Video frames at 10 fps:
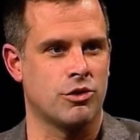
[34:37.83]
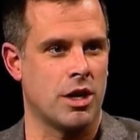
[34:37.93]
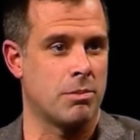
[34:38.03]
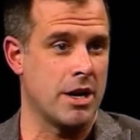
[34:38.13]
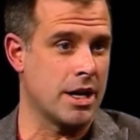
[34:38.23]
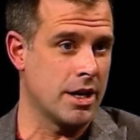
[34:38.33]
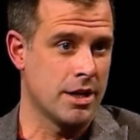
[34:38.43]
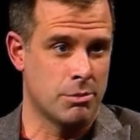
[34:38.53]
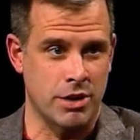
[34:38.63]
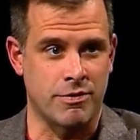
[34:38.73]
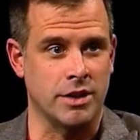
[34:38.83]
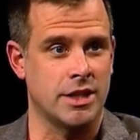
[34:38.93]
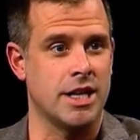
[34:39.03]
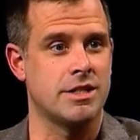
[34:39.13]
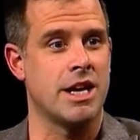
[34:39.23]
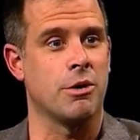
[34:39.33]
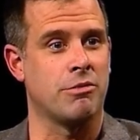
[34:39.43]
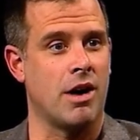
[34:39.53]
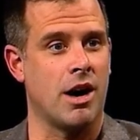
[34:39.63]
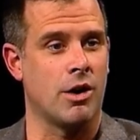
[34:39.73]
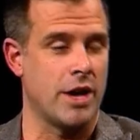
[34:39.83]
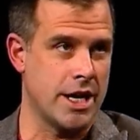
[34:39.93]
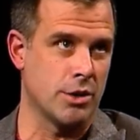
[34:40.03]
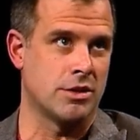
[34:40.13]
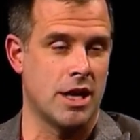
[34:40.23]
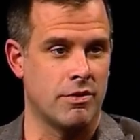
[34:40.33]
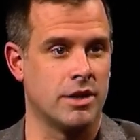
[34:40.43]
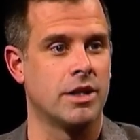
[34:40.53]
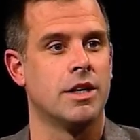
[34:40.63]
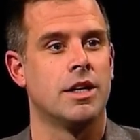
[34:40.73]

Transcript: trying to break Prefontaine's 805 or 807,